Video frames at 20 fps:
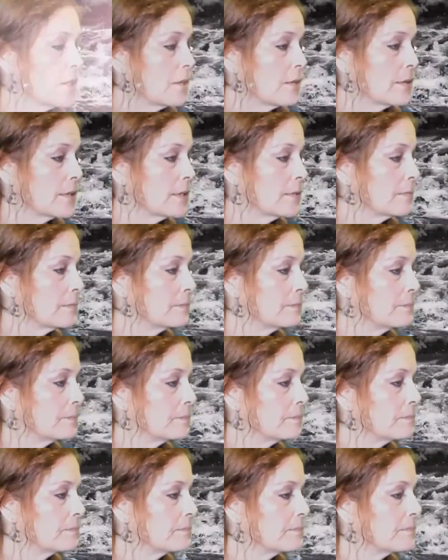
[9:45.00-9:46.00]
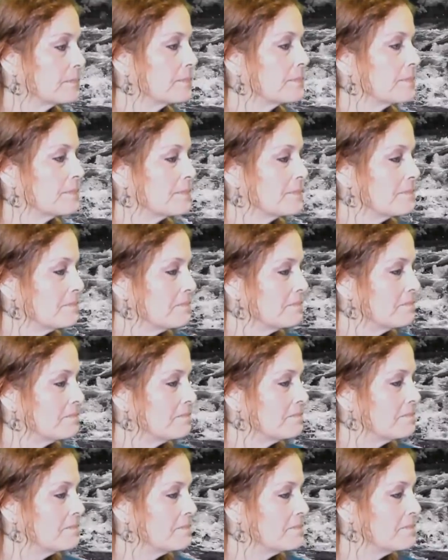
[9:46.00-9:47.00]
need to get that negative thought
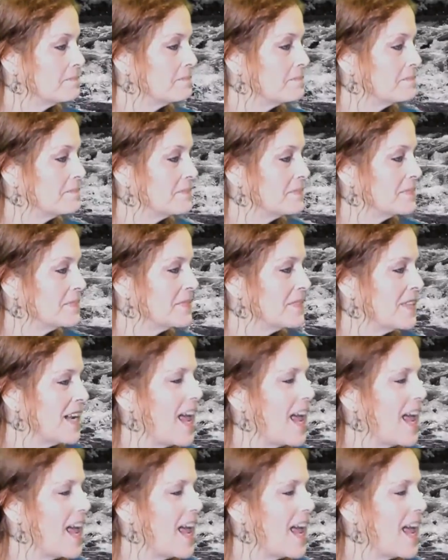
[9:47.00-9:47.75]
out of your mind.